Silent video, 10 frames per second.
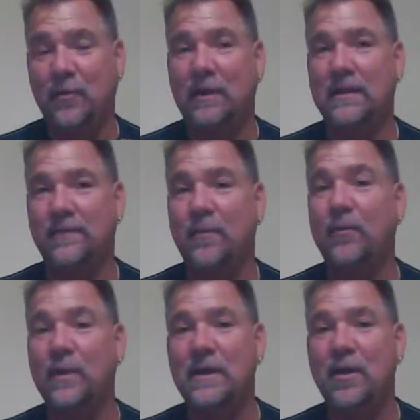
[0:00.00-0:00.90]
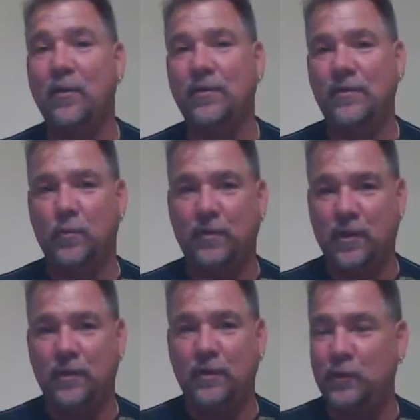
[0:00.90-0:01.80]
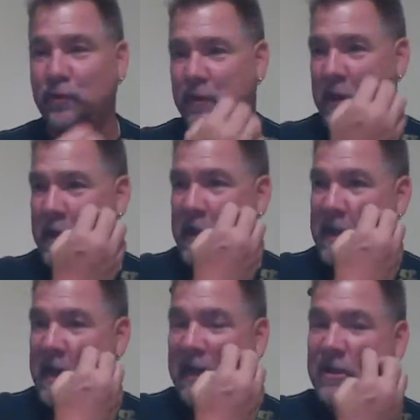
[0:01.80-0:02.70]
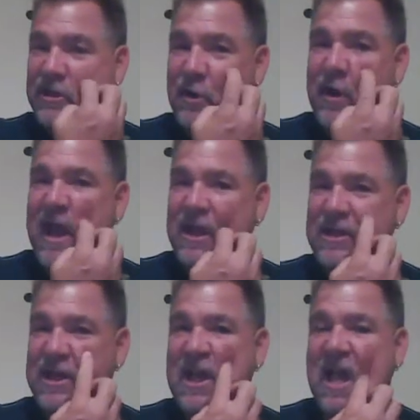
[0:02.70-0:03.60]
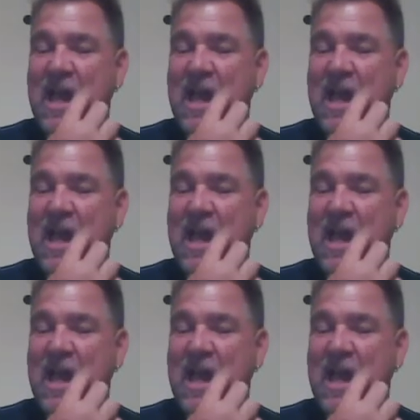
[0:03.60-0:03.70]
So I left them 3 notes with clues, kind of like geocaching,